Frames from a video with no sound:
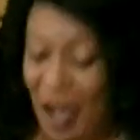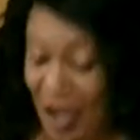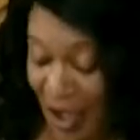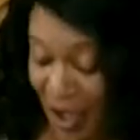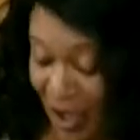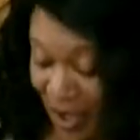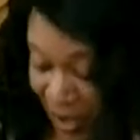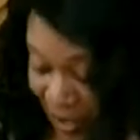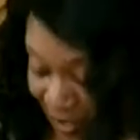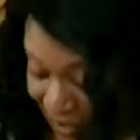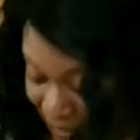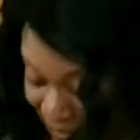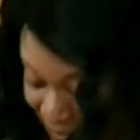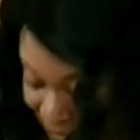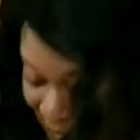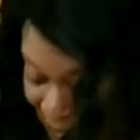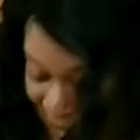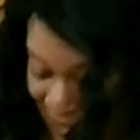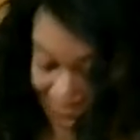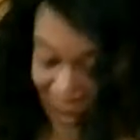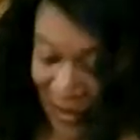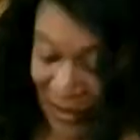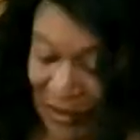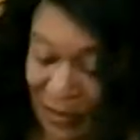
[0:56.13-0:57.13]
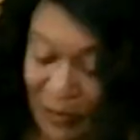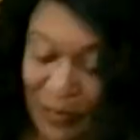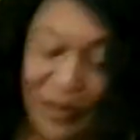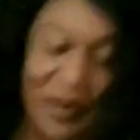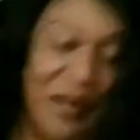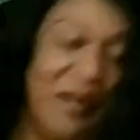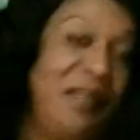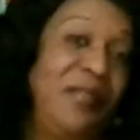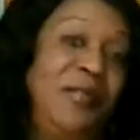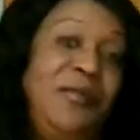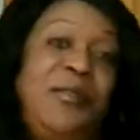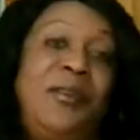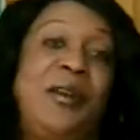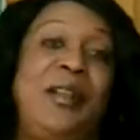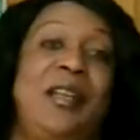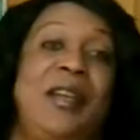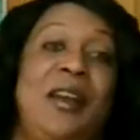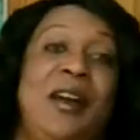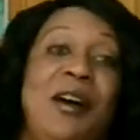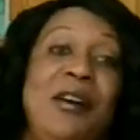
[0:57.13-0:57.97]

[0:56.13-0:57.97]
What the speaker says: on my slipper is falling